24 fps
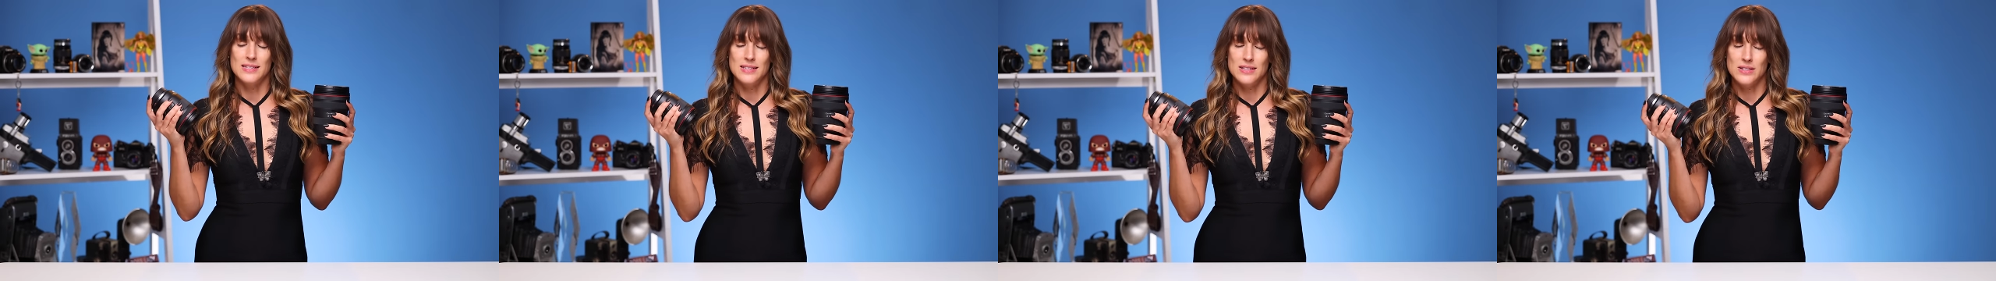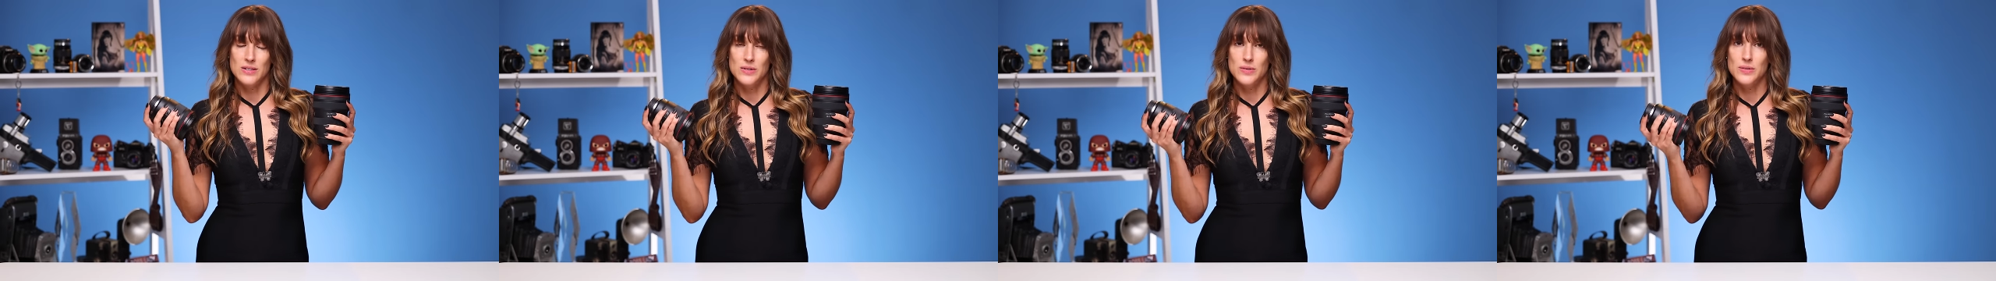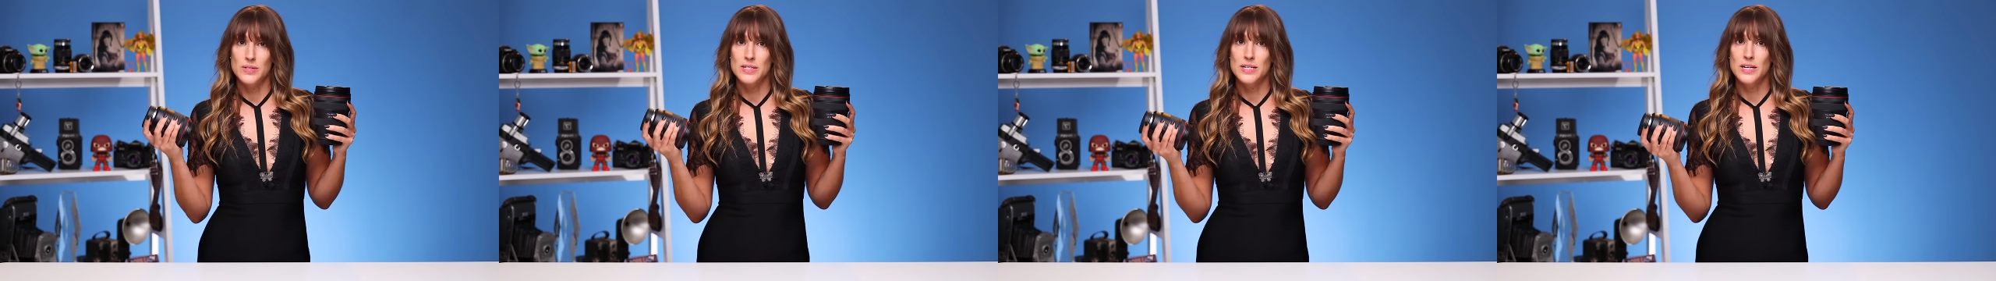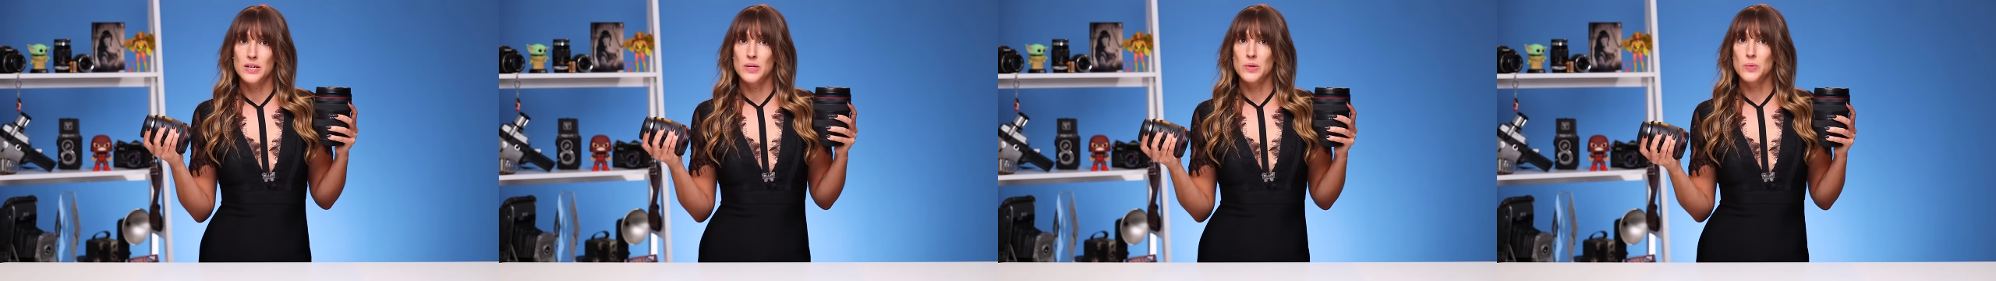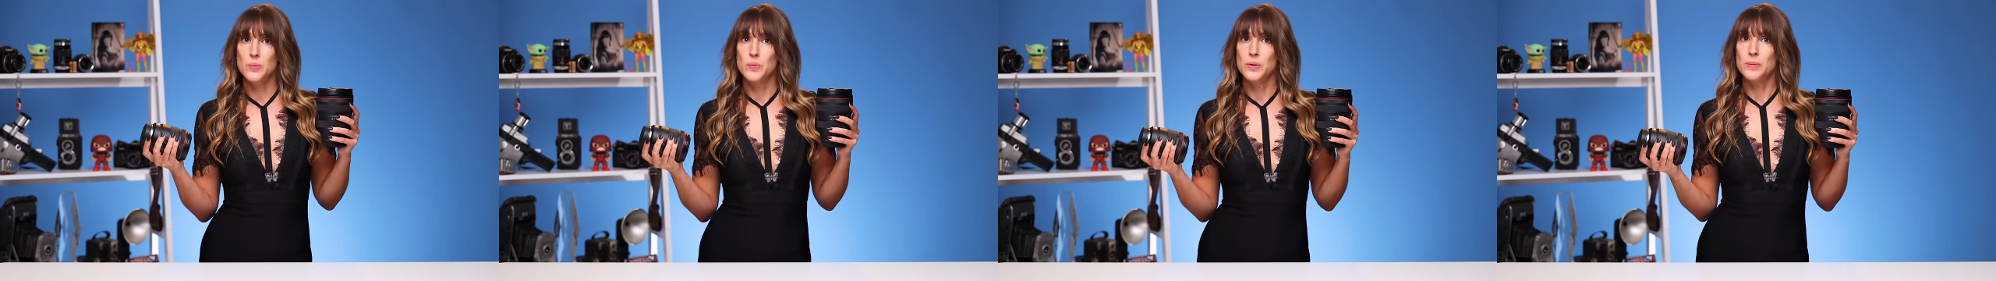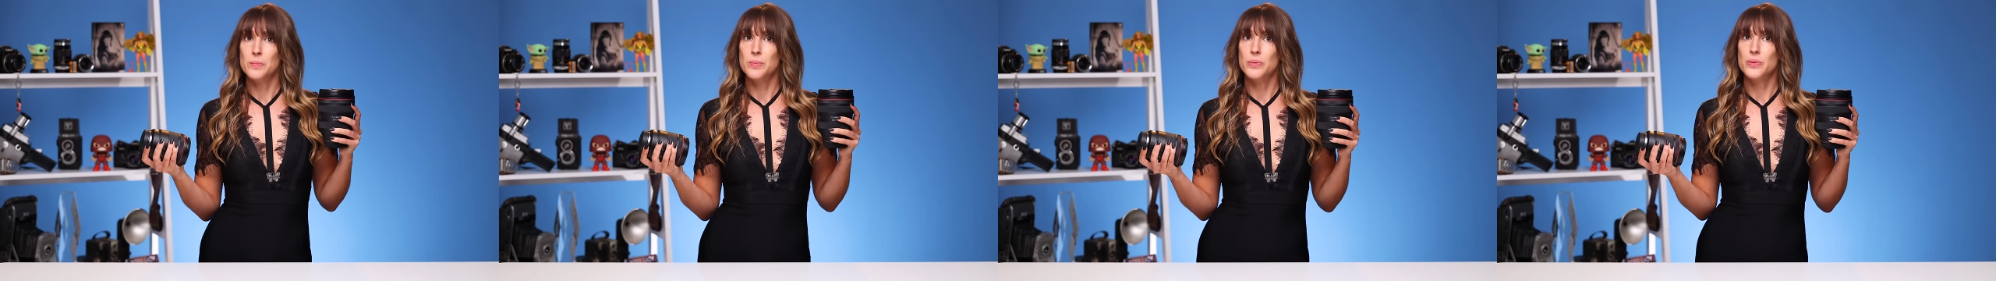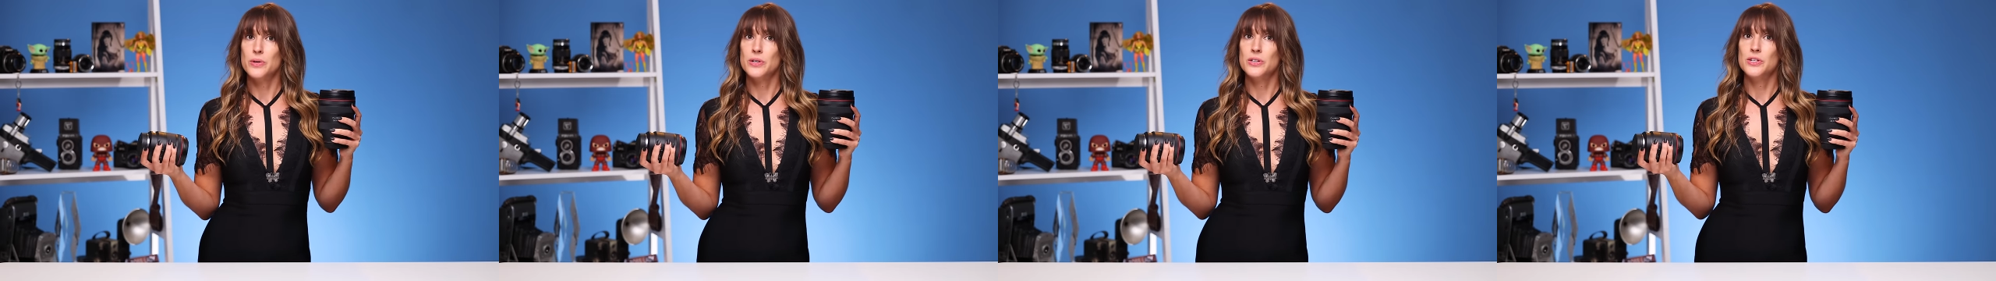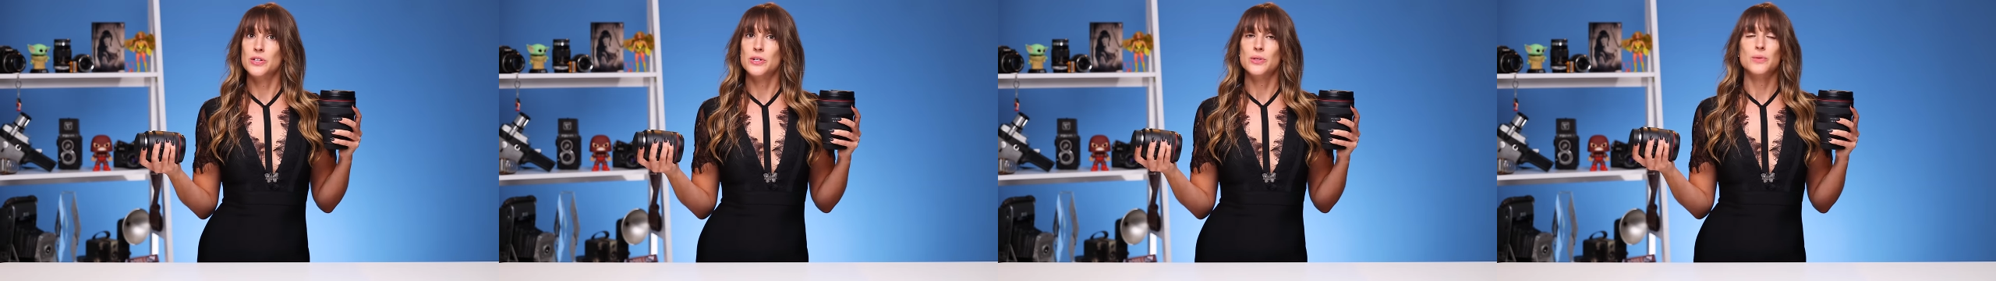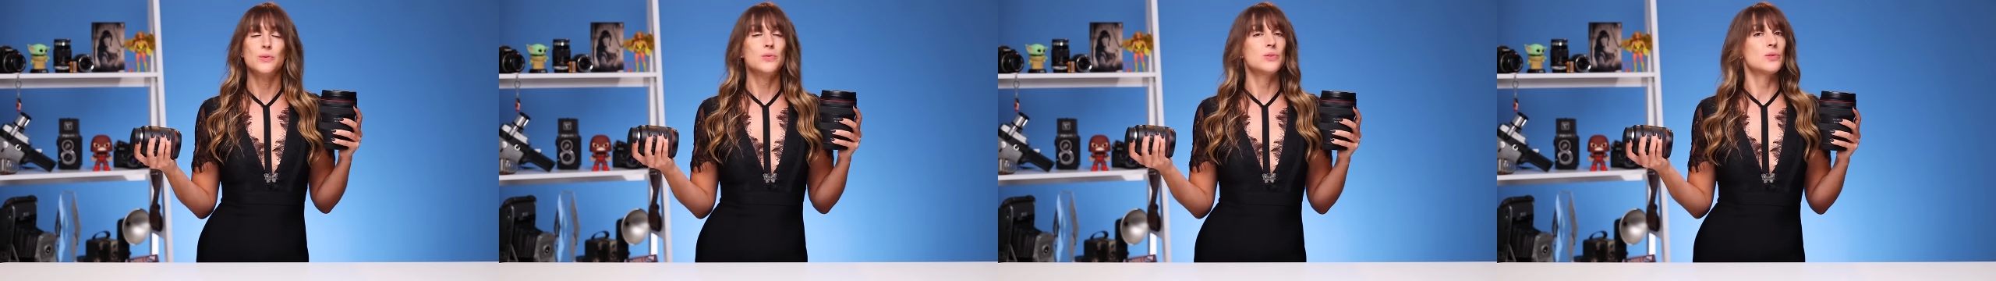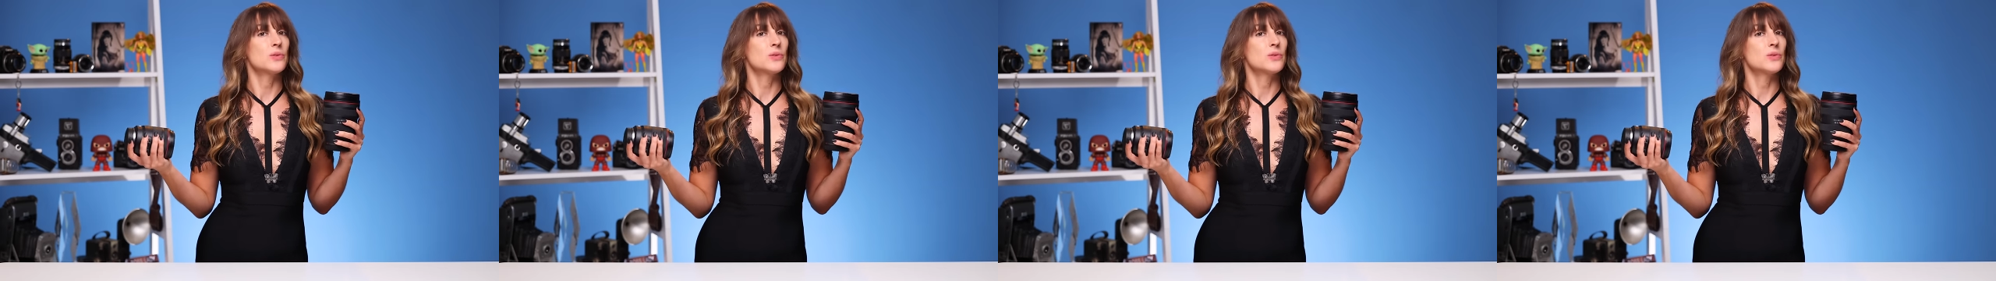this goes down to one point two,